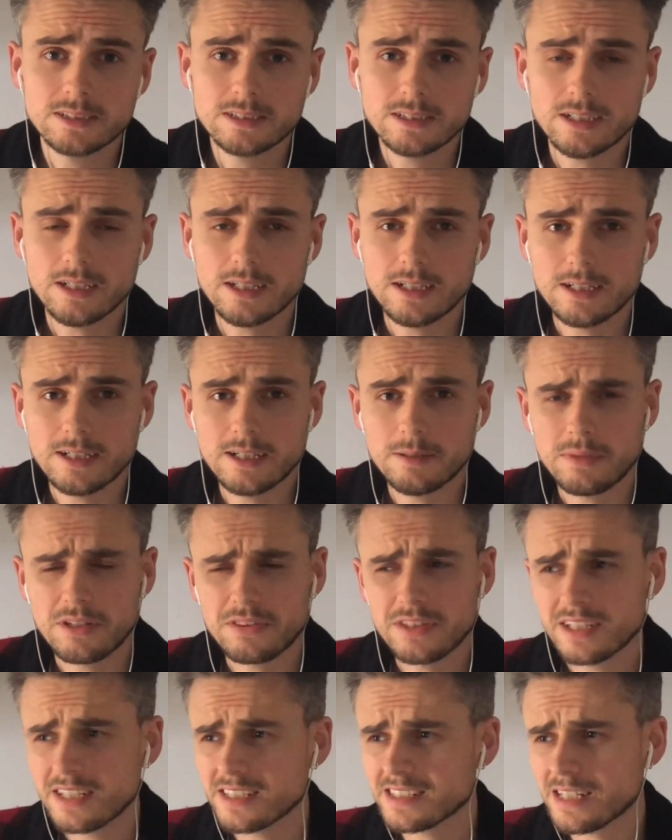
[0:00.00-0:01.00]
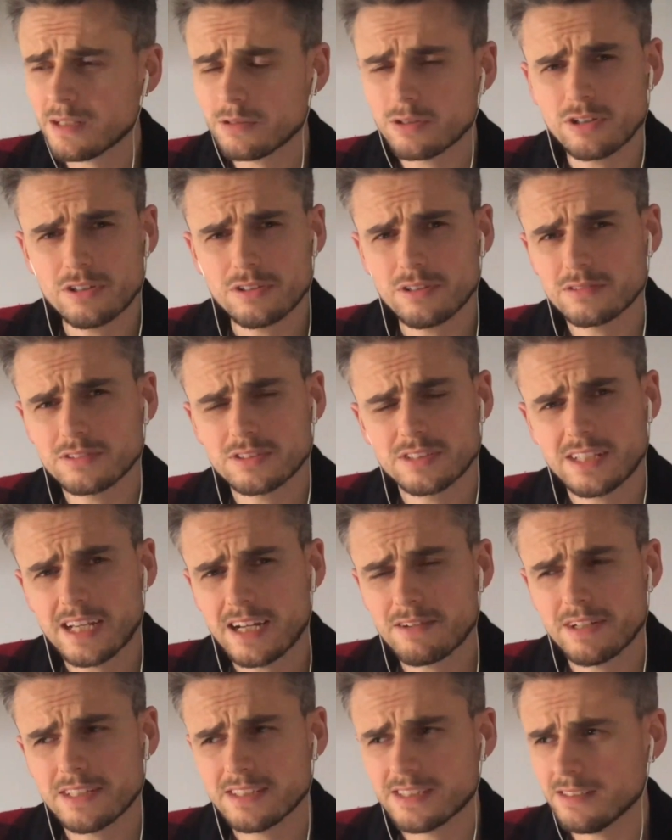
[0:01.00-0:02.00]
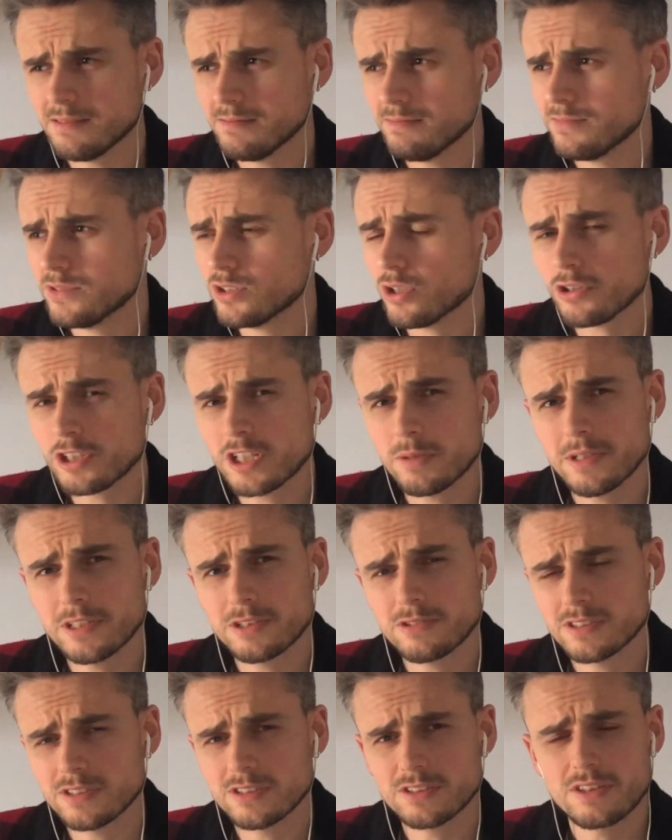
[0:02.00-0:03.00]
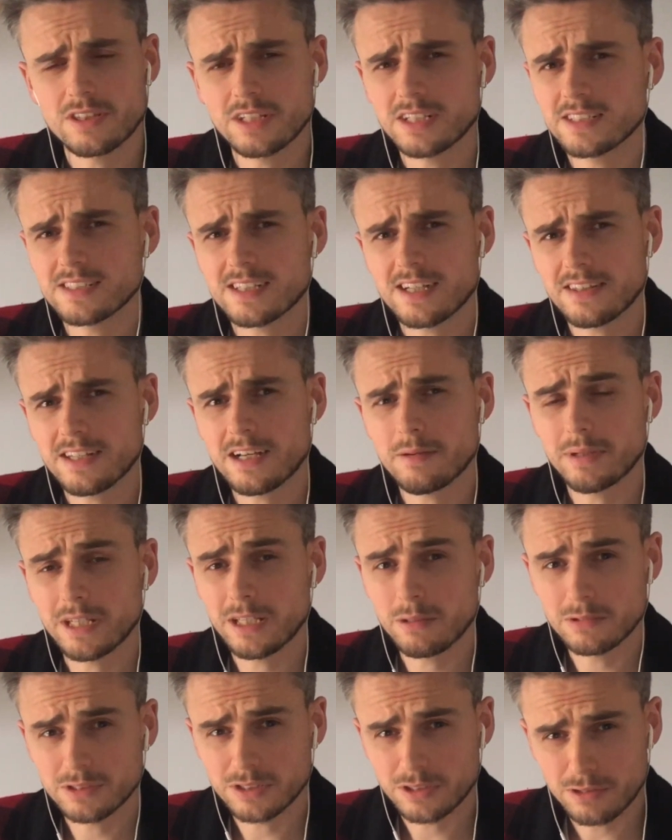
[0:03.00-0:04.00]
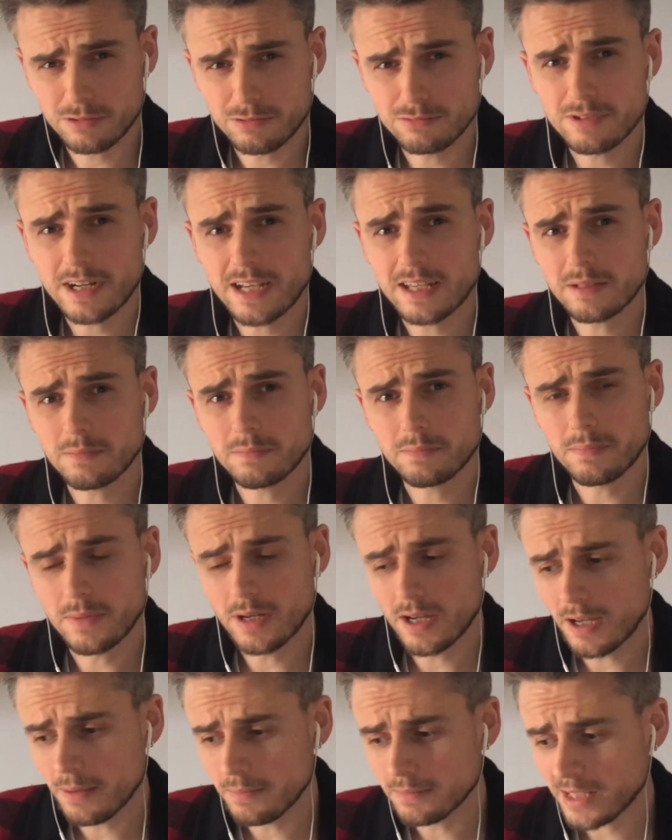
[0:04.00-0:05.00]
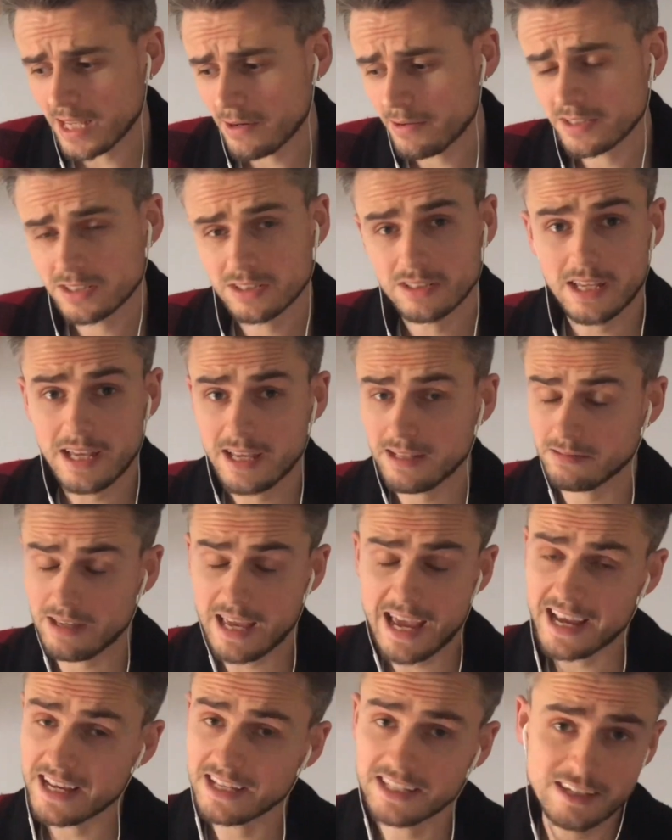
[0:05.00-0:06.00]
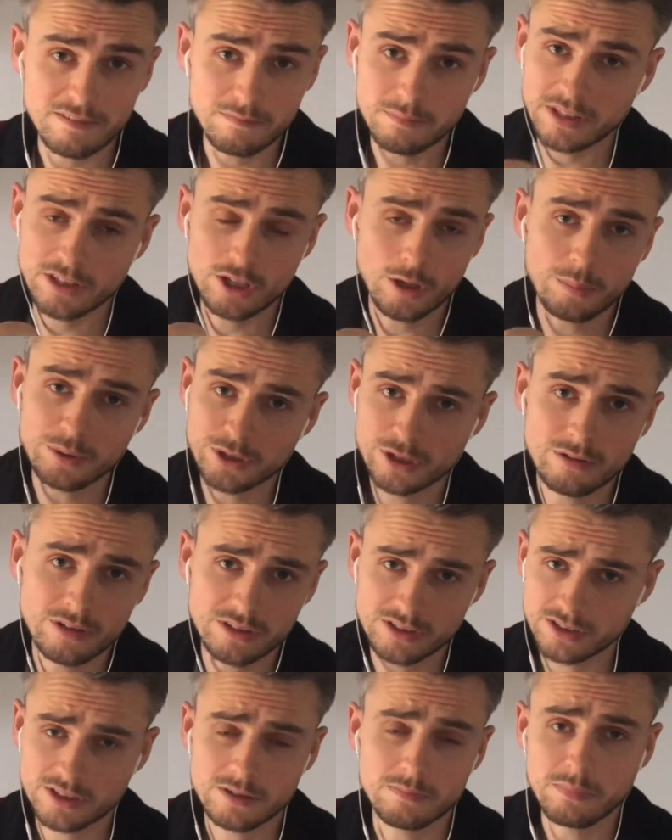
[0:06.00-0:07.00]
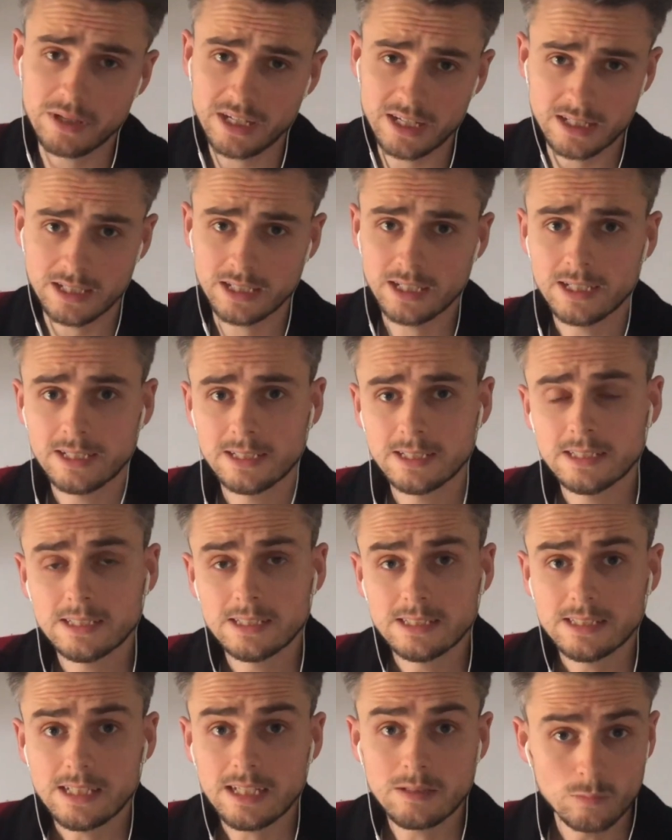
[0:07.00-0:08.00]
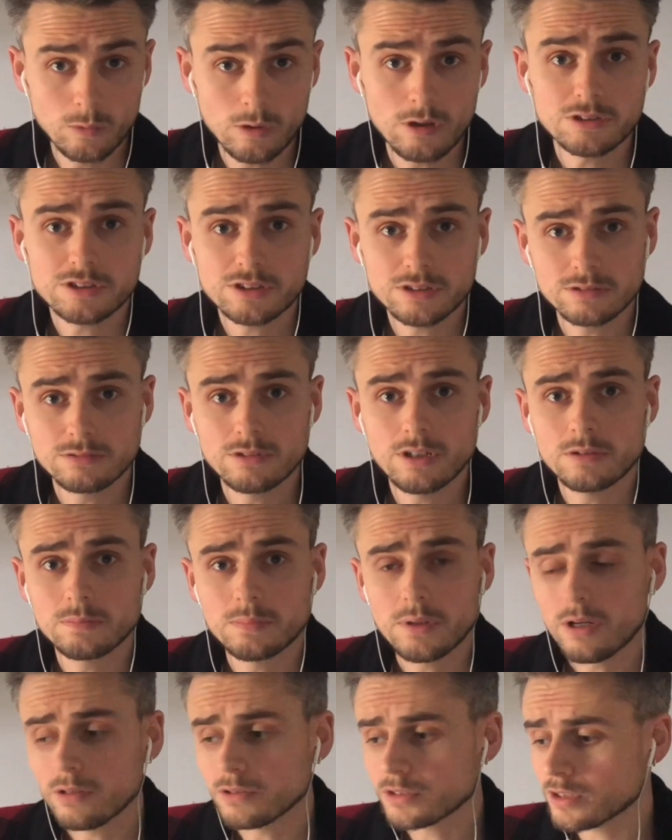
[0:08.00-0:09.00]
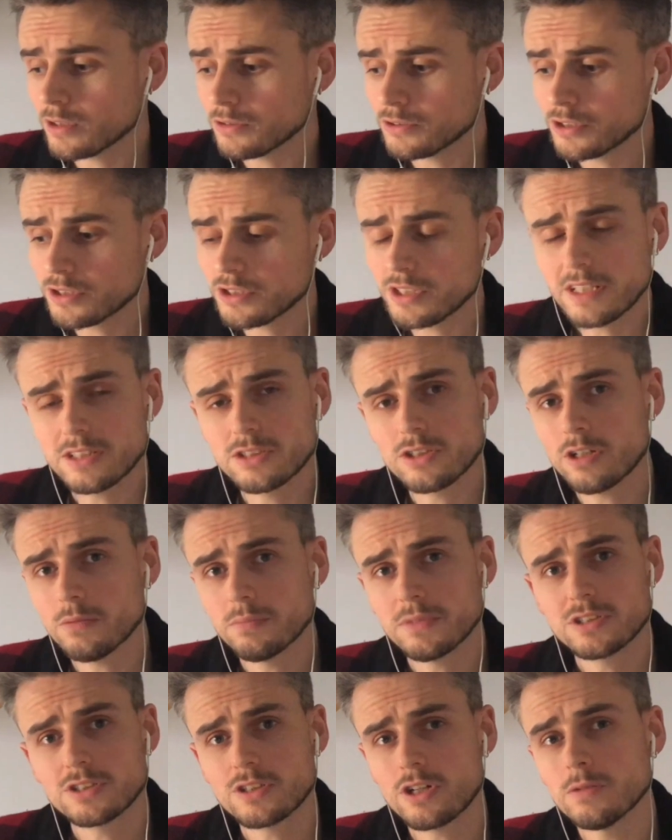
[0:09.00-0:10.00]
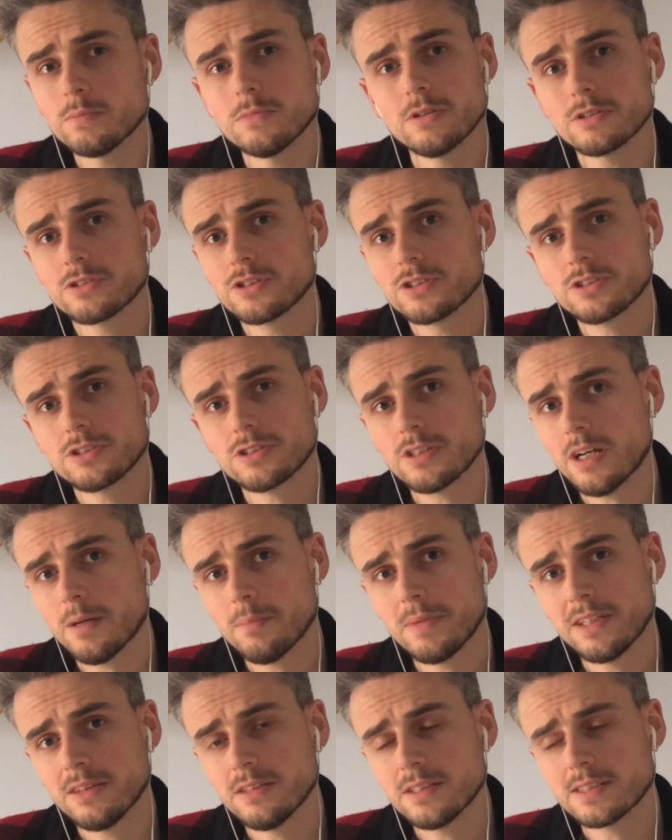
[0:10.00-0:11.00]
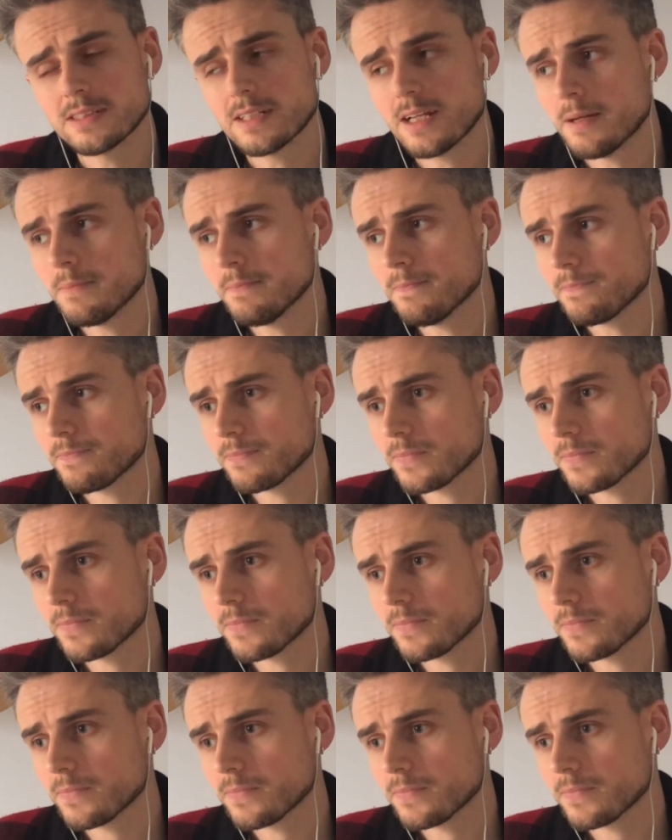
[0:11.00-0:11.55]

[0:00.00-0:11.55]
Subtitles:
I think he's now going on to directing documentaries and things like that, but he was a great director that gave me the opportunity to be in Waterloo Road, but also just he taught me so much. I mean, there's an